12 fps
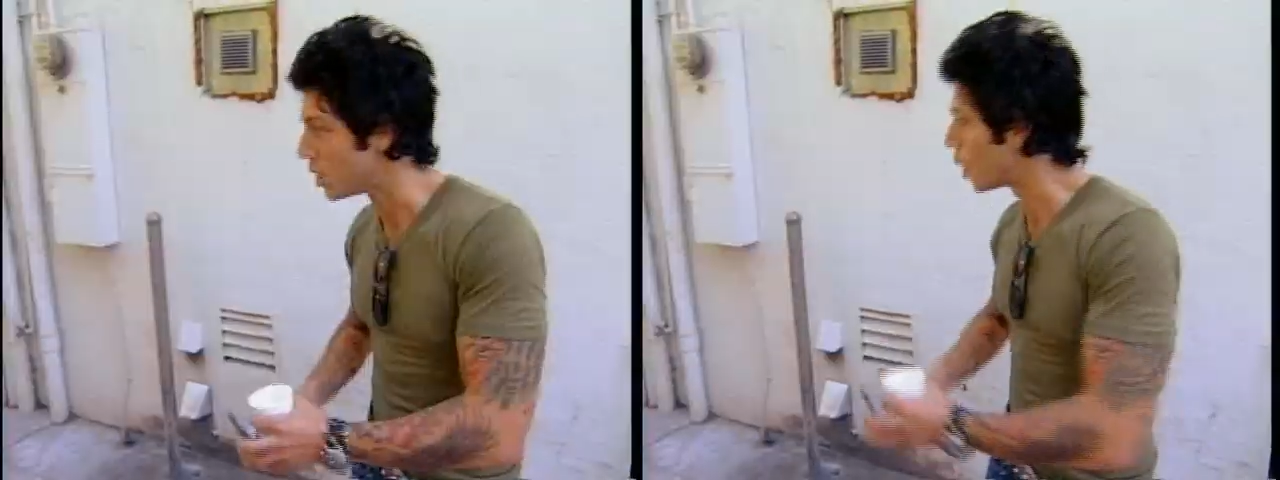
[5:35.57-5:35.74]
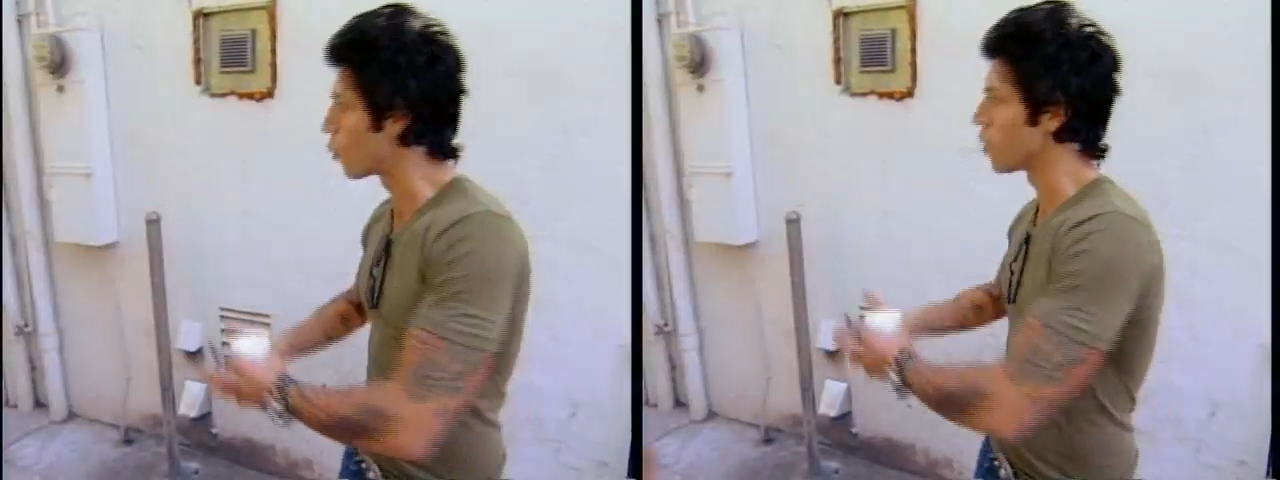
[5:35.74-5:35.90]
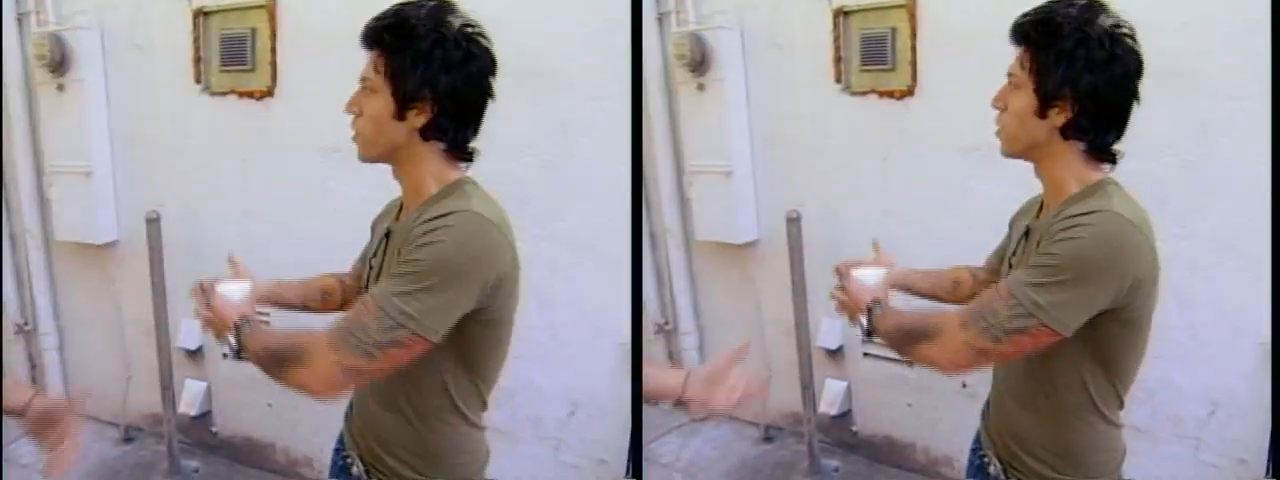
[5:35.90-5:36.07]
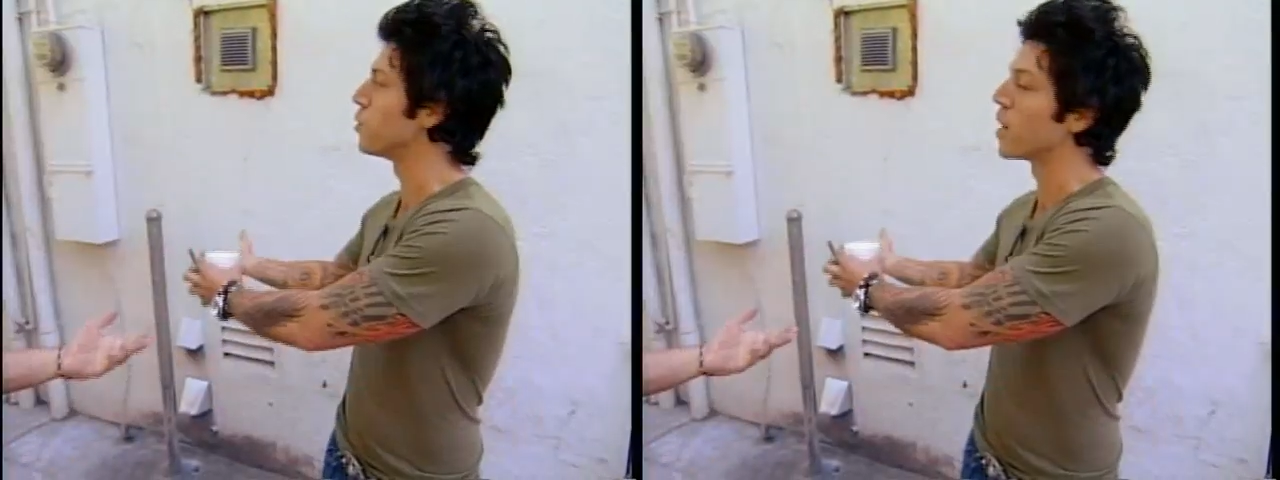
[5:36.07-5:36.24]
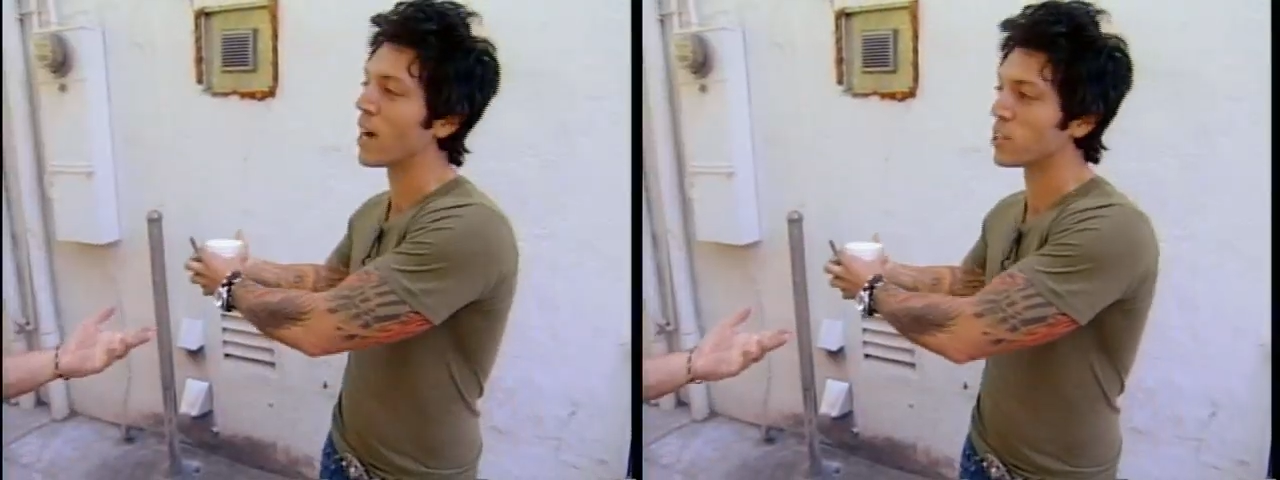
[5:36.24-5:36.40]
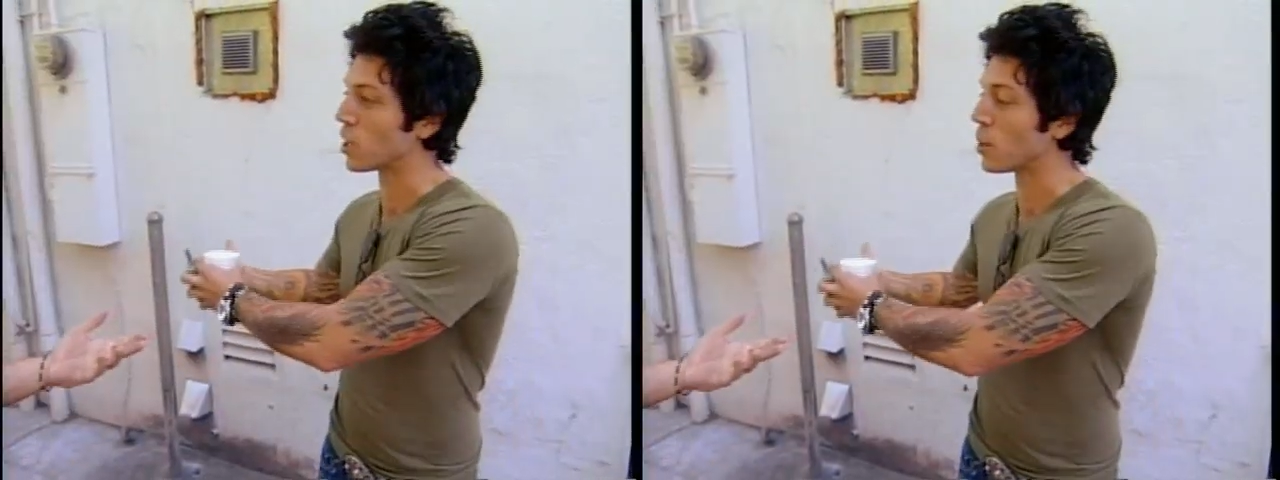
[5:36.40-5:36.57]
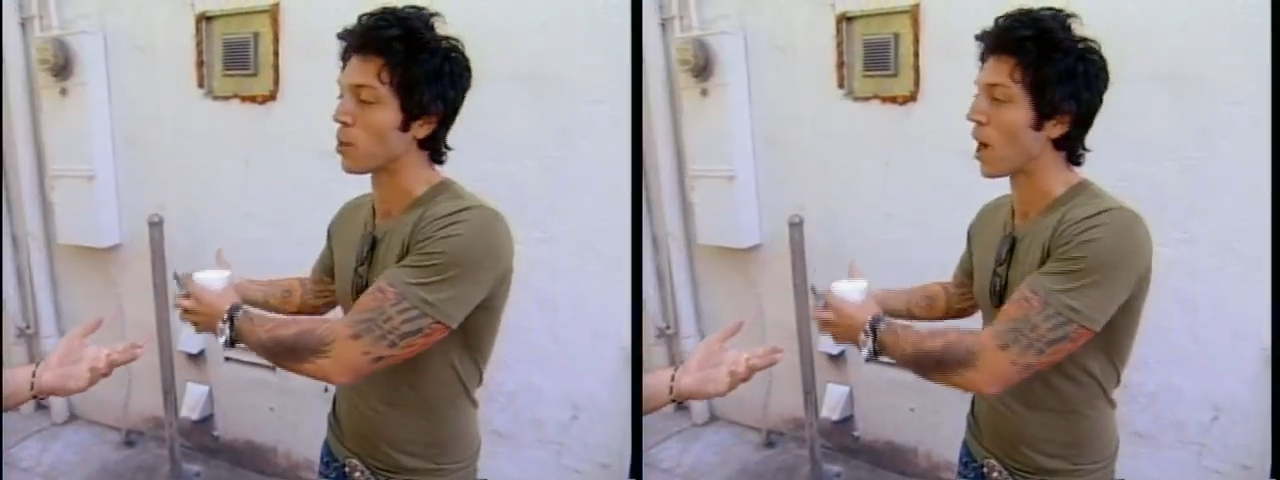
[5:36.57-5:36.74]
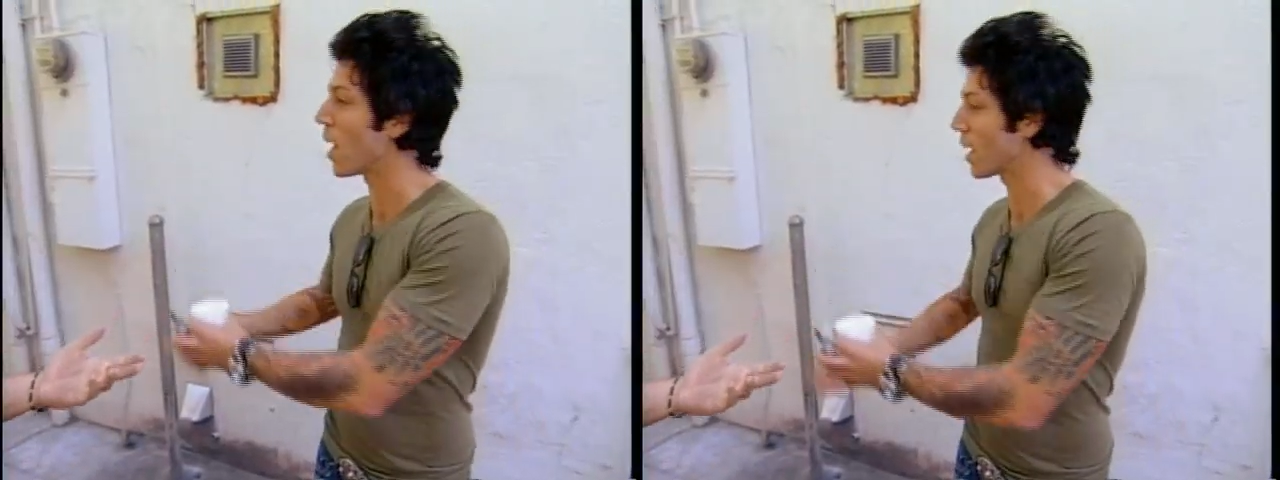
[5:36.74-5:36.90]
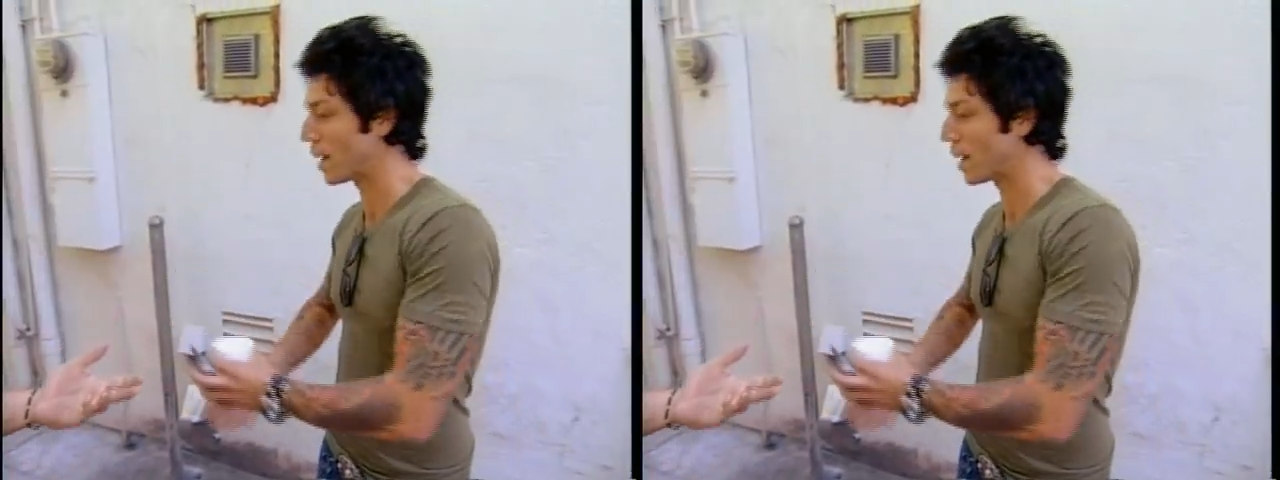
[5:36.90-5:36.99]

You know, we're the new guys on the block,